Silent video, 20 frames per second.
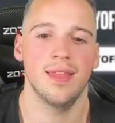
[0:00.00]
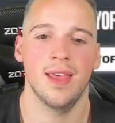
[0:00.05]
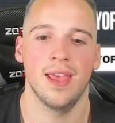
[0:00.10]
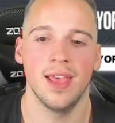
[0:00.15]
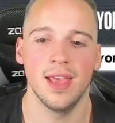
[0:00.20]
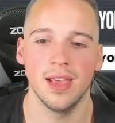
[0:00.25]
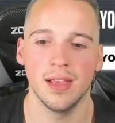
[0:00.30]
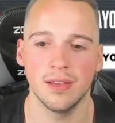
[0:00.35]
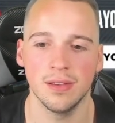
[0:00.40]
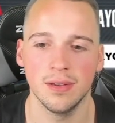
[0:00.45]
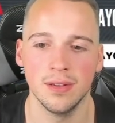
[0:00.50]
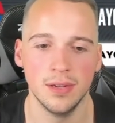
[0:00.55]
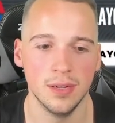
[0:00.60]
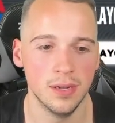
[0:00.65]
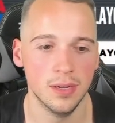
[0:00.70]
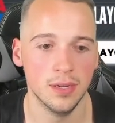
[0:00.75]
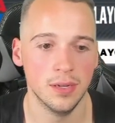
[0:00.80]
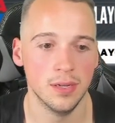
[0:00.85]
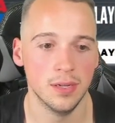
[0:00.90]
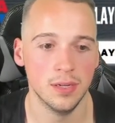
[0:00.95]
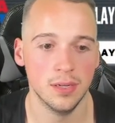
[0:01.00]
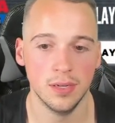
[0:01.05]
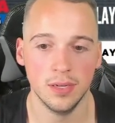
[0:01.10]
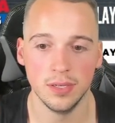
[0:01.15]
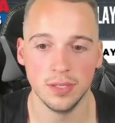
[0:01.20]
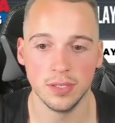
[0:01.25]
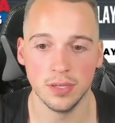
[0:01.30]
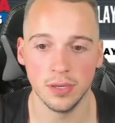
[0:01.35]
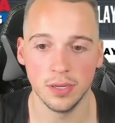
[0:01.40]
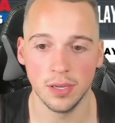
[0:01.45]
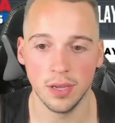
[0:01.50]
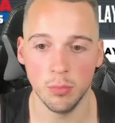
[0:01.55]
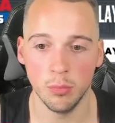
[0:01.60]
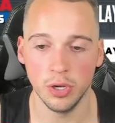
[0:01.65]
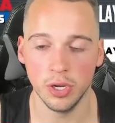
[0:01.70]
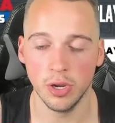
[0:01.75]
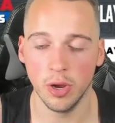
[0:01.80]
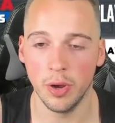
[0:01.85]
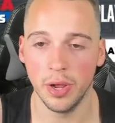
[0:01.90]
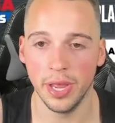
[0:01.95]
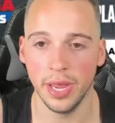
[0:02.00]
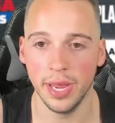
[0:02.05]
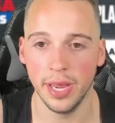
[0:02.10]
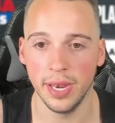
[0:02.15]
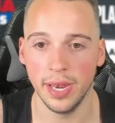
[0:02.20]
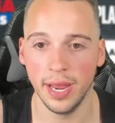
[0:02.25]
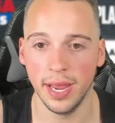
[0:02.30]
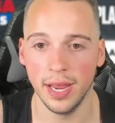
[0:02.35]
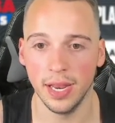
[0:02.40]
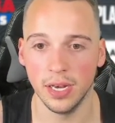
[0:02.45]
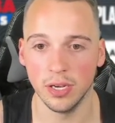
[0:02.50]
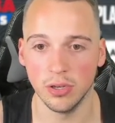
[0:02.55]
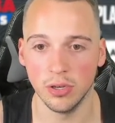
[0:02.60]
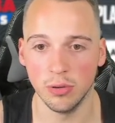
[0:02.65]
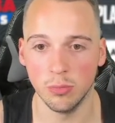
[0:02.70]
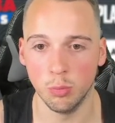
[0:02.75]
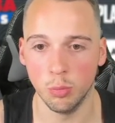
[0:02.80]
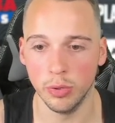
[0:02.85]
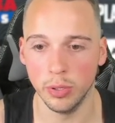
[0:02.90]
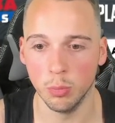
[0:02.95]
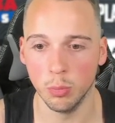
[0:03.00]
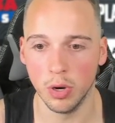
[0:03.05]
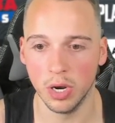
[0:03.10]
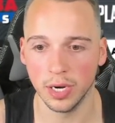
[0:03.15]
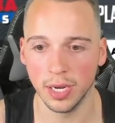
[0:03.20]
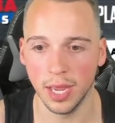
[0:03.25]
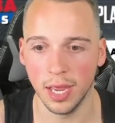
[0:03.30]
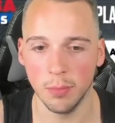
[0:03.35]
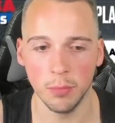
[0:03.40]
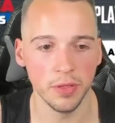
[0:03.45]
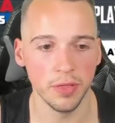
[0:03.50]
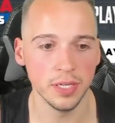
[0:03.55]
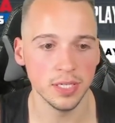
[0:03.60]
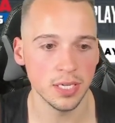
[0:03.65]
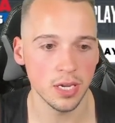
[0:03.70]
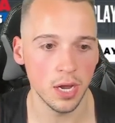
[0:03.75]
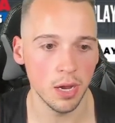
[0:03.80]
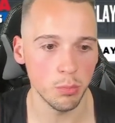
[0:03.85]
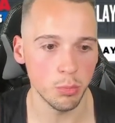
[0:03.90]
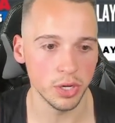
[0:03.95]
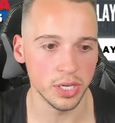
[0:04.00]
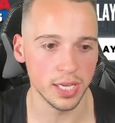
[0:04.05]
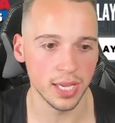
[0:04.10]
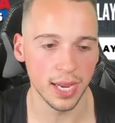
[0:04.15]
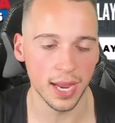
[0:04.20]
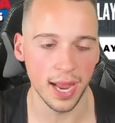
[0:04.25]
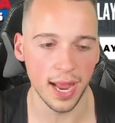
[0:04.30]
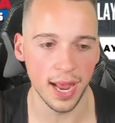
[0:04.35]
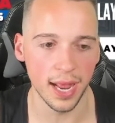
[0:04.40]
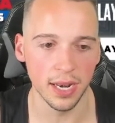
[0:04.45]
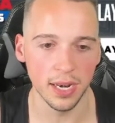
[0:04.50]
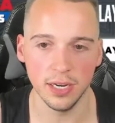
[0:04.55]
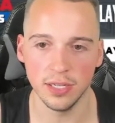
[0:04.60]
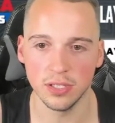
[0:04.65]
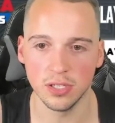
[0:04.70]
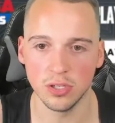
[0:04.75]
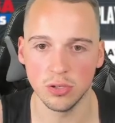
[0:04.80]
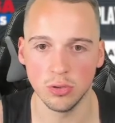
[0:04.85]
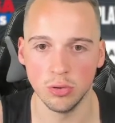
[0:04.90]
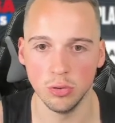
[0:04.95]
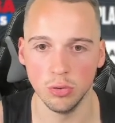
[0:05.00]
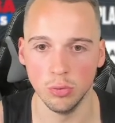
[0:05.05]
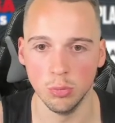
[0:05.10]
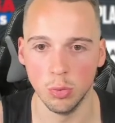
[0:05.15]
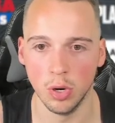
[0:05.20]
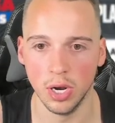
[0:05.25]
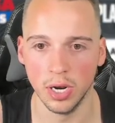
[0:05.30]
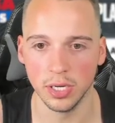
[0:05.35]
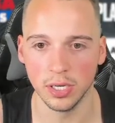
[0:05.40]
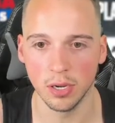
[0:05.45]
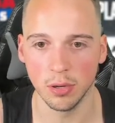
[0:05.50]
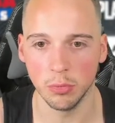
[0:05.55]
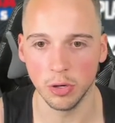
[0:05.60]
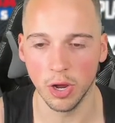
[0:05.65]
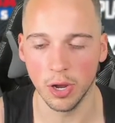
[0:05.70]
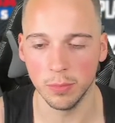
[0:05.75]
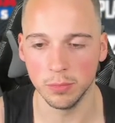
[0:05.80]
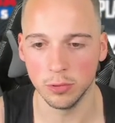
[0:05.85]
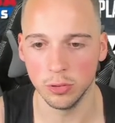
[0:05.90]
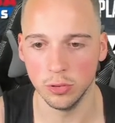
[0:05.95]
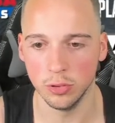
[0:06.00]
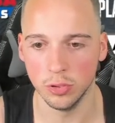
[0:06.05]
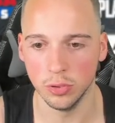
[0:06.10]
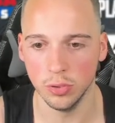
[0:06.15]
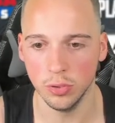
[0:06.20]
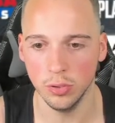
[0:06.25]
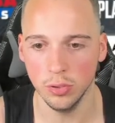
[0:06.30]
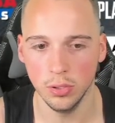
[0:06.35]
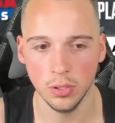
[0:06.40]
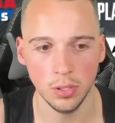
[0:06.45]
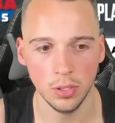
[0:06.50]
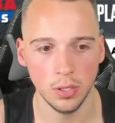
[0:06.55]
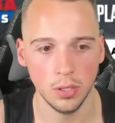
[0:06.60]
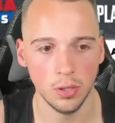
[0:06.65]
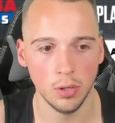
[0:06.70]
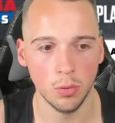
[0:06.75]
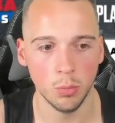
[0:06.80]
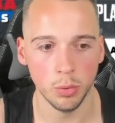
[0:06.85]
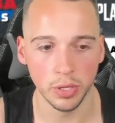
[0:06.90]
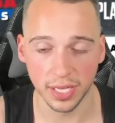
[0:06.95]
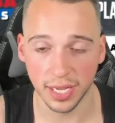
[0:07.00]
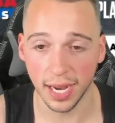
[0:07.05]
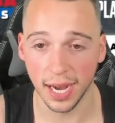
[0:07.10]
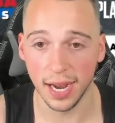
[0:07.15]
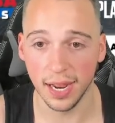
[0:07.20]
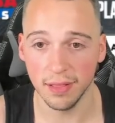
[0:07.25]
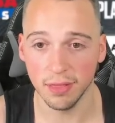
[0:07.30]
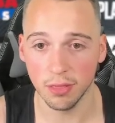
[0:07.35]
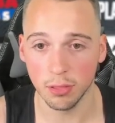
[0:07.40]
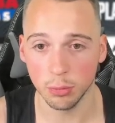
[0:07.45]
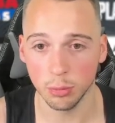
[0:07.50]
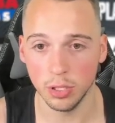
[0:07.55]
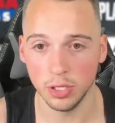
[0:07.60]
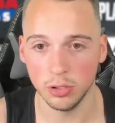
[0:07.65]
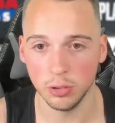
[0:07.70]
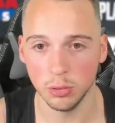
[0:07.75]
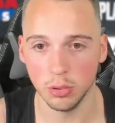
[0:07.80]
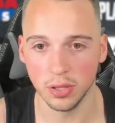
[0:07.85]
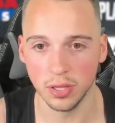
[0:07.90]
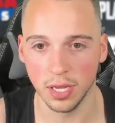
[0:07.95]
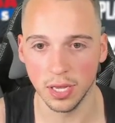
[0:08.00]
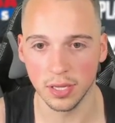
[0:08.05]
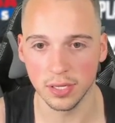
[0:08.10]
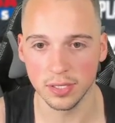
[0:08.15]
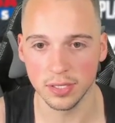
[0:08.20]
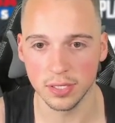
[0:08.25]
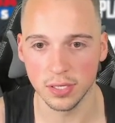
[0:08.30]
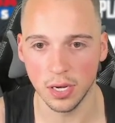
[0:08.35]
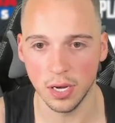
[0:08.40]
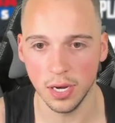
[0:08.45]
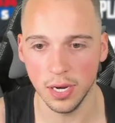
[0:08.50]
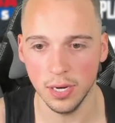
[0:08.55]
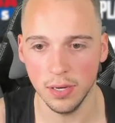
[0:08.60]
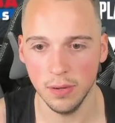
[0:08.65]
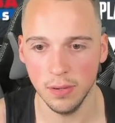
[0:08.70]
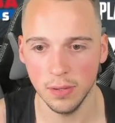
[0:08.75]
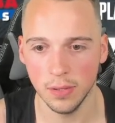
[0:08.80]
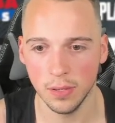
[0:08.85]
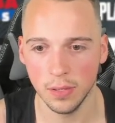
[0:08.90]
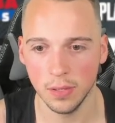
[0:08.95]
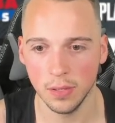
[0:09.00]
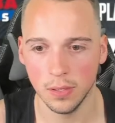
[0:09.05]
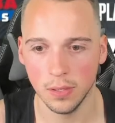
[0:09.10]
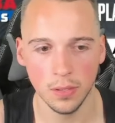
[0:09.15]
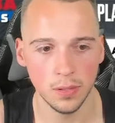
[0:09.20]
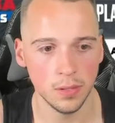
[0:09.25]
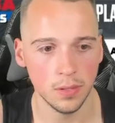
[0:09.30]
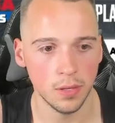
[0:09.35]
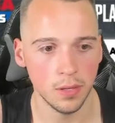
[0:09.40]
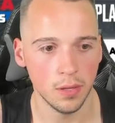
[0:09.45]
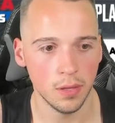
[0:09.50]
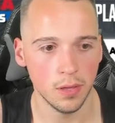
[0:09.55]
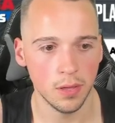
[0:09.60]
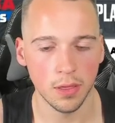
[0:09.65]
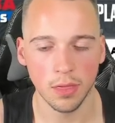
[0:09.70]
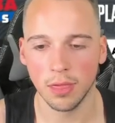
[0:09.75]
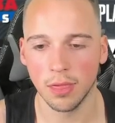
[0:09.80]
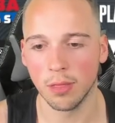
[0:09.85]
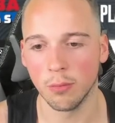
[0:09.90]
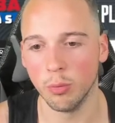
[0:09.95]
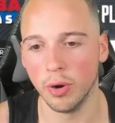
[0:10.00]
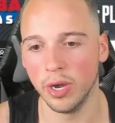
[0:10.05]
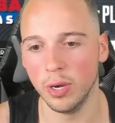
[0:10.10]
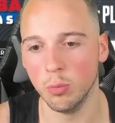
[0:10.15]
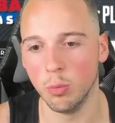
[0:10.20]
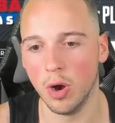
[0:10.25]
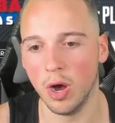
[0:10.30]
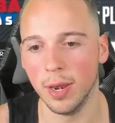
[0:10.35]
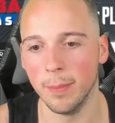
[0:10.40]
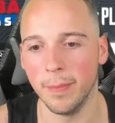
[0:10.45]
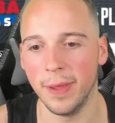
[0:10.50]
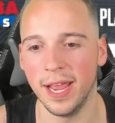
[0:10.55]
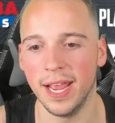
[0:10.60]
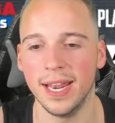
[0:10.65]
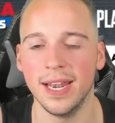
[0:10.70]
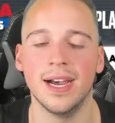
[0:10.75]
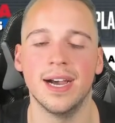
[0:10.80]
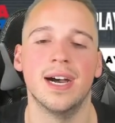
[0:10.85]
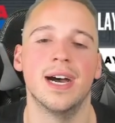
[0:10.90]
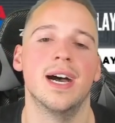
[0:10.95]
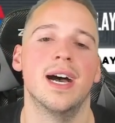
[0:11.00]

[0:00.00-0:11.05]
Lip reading: the heck? So can we go ahead and win one game on this side? We can. It's 2-1. Can we go up 2-2? We can. 3-2 on the other side. 3-1, man.